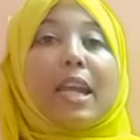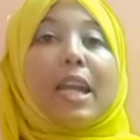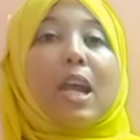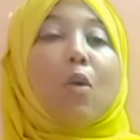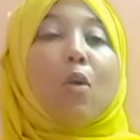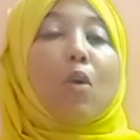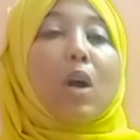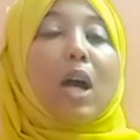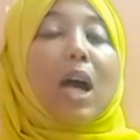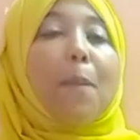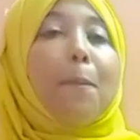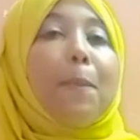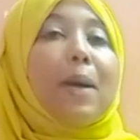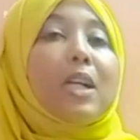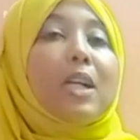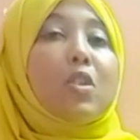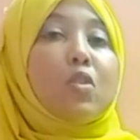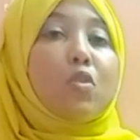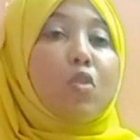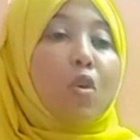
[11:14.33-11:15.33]
Now,
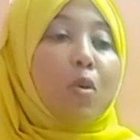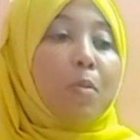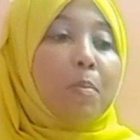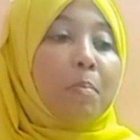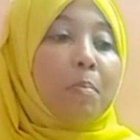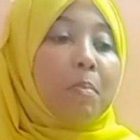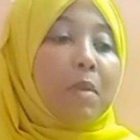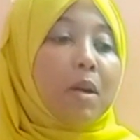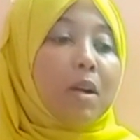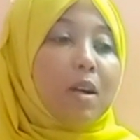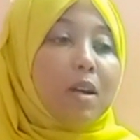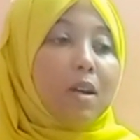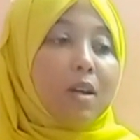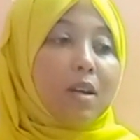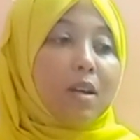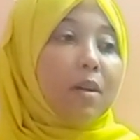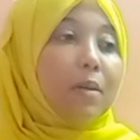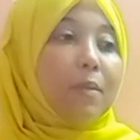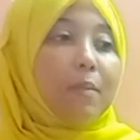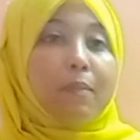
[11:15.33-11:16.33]
apart
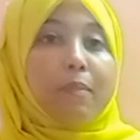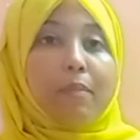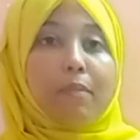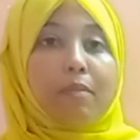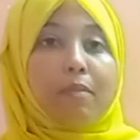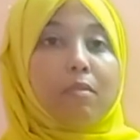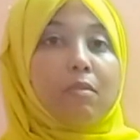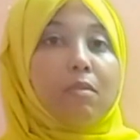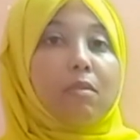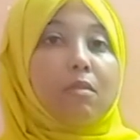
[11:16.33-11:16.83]
from